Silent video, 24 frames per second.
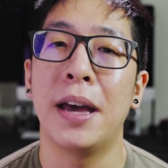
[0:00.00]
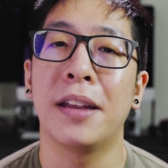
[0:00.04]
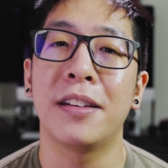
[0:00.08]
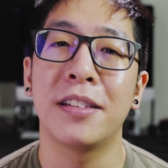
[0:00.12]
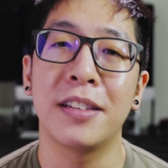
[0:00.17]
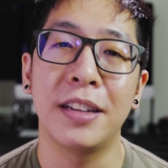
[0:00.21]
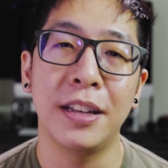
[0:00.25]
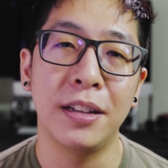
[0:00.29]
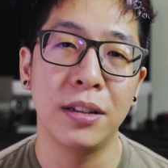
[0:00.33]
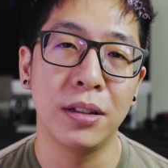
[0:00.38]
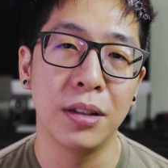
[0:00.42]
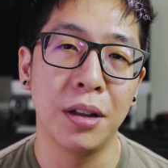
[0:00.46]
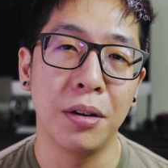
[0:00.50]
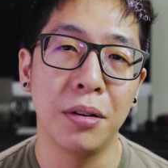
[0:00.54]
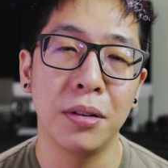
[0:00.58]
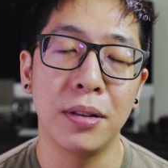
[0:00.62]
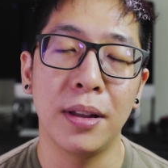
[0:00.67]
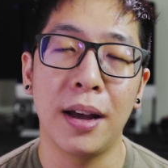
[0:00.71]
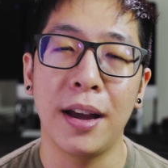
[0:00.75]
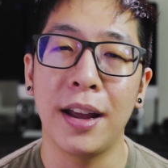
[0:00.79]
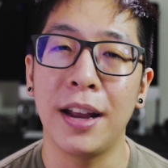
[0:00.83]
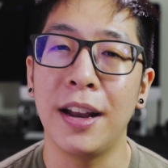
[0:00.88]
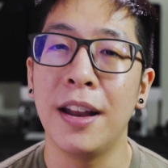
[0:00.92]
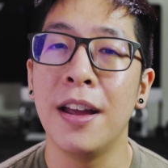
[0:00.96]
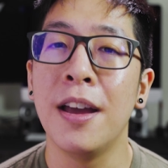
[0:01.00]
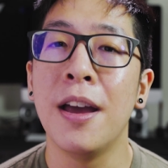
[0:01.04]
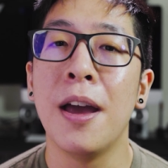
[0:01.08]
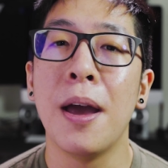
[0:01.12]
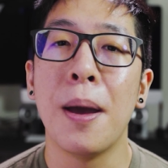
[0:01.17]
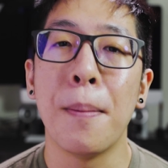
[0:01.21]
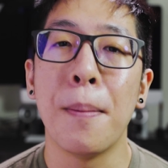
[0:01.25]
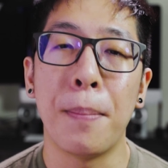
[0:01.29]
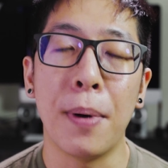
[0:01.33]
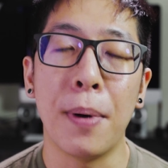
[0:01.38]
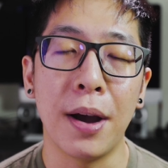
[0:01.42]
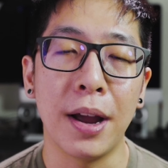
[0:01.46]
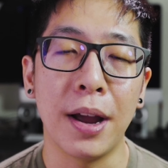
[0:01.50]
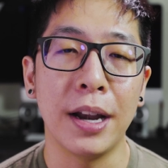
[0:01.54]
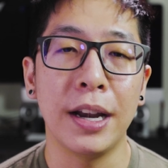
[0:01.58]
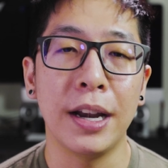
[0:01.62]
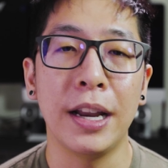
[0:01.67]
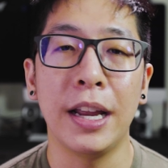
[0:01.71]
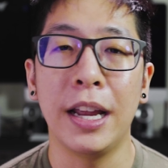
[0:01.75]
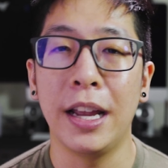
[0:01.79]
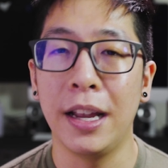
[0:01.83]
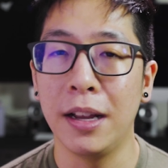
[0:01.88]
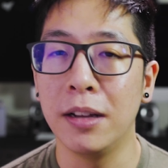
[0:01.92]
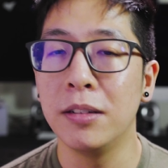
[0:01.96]
best in low light,
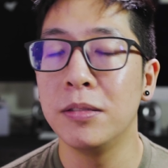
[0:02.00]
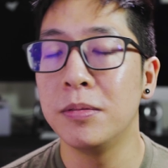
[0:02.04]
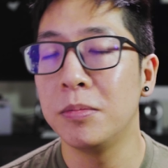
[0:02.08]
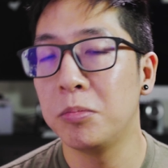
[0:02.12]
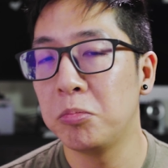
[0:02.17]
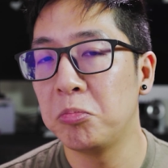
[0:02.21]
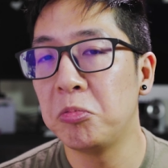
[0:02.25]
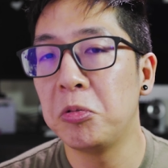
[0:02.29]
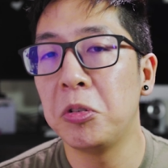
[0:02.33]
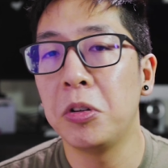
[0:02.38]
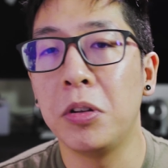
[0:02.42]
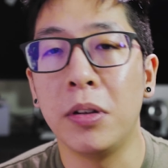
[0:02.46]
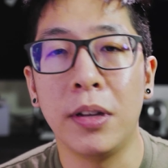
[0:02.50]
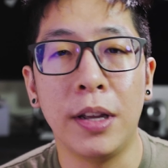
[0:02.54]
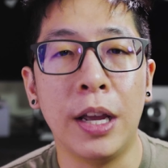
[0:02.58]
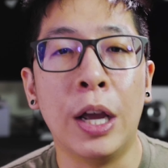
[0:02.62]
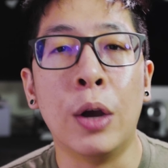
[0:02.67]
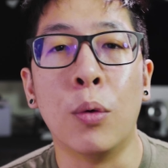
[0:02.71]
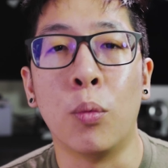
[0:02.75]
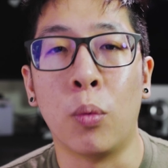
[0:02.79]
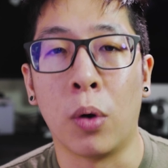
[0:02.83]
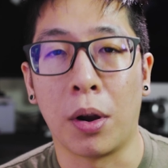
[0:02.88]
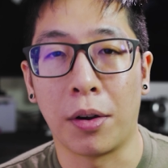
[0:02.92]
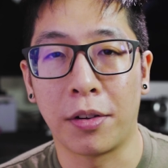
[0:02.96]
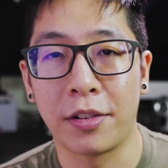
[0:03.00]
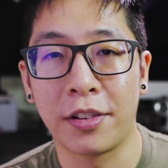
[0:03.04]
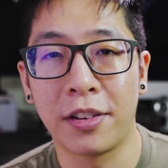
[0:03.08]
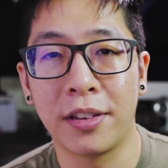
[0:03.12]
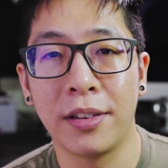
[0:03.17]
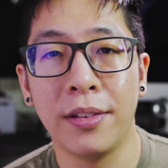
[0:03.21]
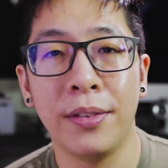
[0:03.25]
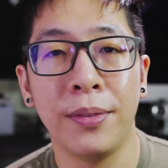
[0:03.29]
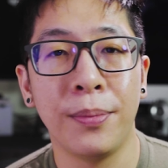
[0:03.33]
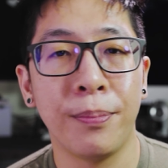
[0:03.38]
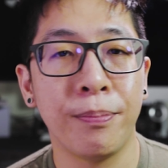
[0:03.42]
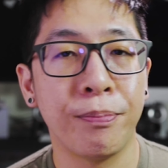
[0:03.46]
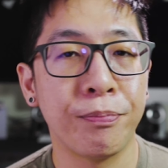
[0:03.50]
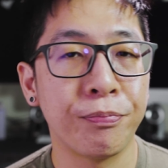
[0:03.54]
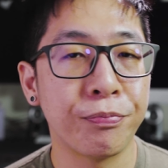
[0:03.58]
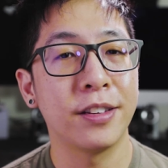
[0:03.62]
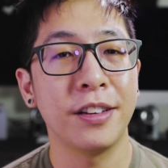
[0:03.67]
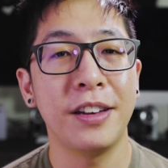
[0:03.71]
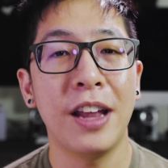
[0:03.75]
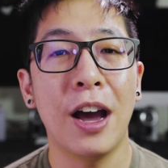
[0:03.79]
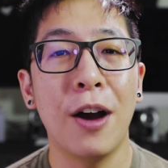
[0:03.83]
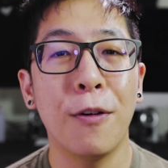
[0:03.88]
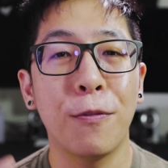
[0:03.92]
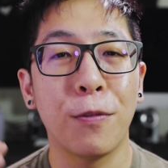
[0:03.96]
but it works. So
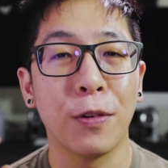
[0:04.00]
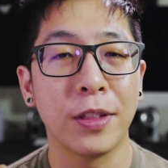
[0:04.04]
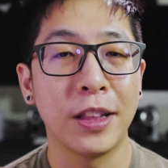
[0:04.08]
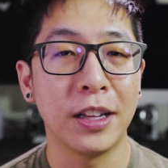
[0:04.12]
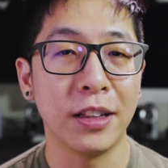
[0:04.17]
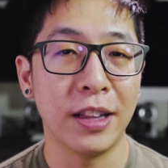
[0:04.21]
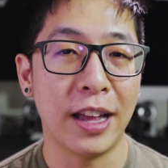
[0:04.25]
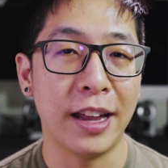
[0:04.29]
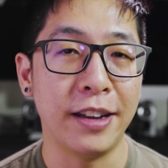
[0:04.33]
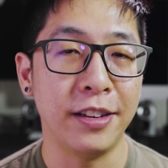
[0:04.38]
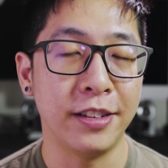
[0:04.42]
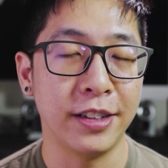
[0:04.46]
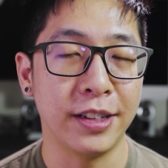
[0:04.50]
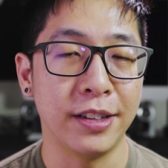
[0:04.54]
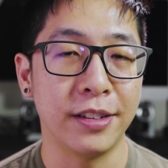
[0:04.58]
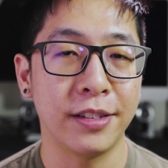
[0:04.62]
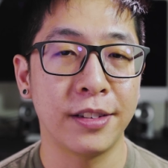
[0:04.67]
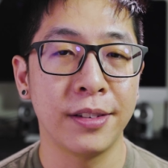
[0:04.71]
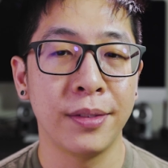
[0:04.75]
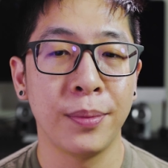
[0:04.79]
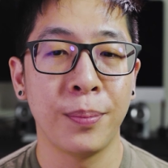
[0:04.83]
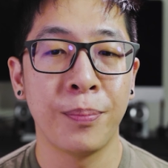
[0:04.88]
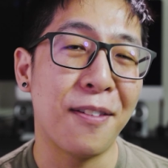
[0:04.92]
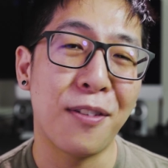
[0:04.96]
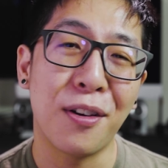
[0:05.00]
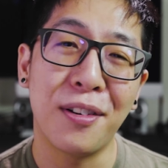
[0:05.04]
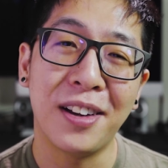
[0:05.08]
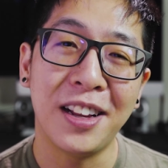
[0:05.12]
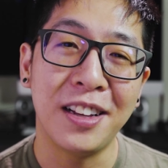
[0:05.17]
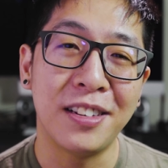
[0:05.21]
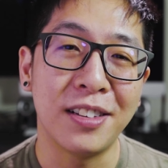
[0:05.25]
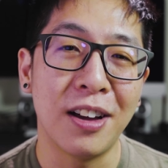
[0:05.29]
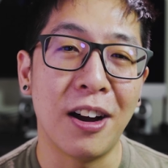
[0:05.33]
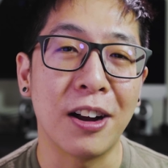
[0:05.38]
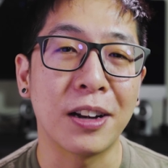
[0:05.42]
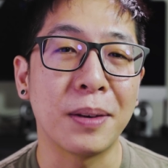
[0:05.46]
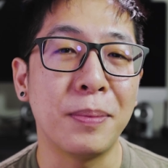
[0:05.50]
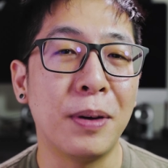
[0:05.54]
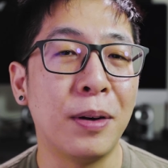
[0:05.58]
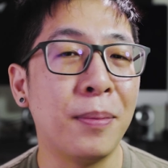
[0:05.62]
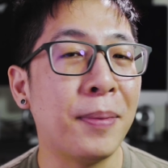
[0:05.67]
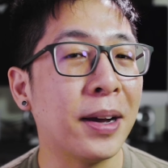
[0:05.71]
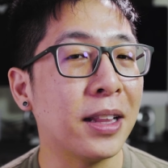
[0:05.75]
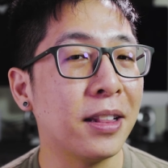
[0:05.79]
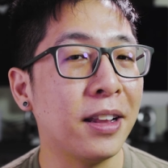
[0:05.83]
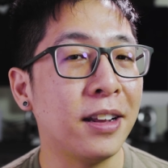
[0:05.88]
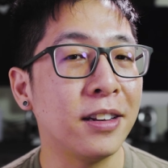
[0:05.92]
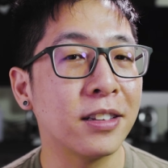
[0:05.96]
now for the lenses. I've already talked about
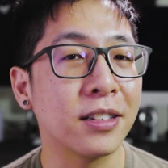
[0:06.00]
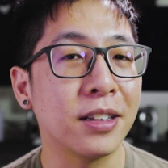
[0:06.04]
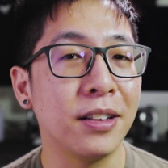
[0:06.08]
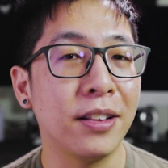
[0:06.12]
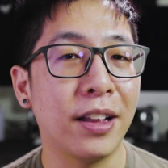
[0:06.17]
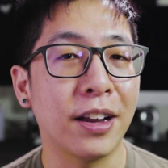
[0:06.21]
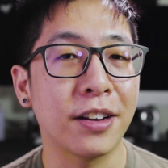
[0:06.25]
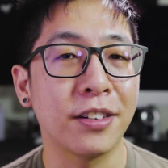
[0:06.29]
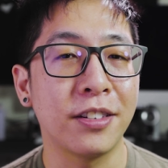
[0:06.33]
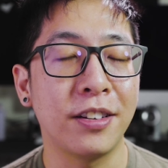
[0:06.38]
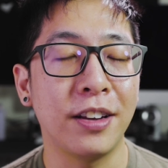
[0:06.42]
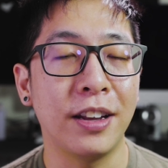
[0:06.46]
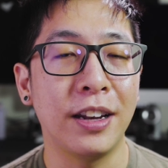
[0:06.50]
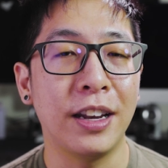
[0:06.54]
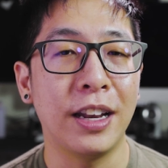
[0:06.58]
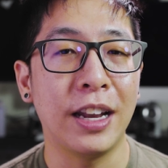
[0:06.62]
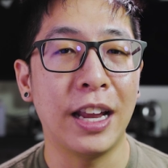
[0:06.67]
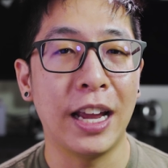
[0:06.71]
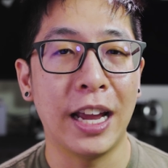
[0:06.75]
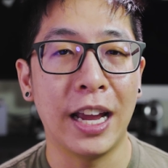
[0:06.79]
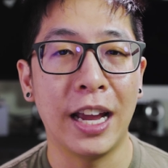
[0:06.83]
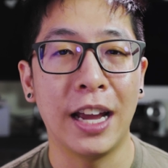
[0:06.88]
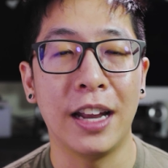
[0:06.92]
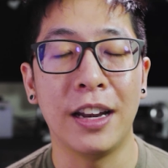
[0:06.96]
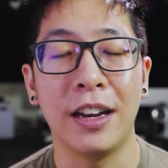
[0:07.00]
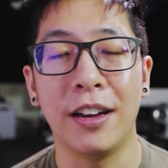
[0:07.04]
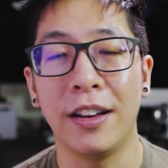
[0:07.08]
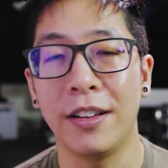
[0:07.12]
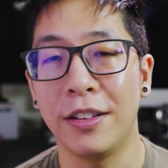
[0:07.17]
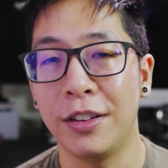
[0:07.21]
my lens collection and